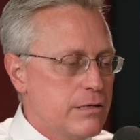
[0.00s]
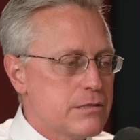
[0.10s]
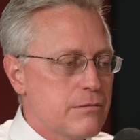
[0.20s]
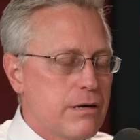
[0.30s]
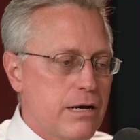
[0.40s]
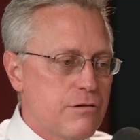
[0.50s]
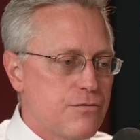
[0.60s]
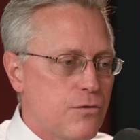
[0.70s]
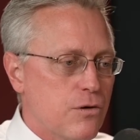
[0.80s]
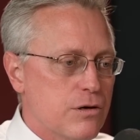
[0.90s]
some kind of
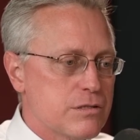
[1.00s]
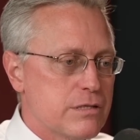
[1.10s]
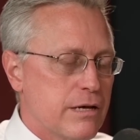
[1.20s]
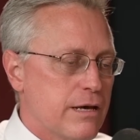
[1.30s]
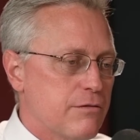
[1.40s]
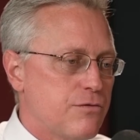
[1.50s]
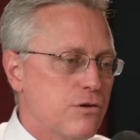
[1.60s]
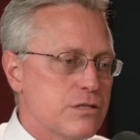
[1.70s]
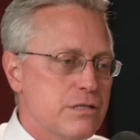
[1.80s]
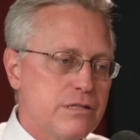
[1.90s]
force, and that
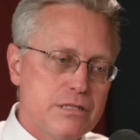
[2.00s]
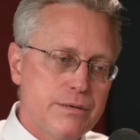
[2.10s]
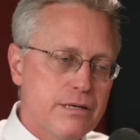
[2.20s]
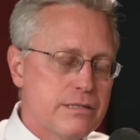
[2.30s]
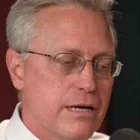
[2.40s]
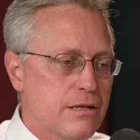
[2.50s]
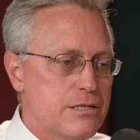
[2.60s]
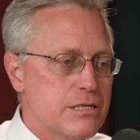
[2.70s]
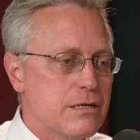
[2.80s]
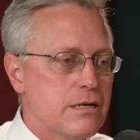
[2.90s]
force needs to be
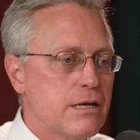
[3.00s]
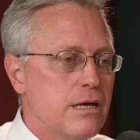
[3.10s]
intelligent,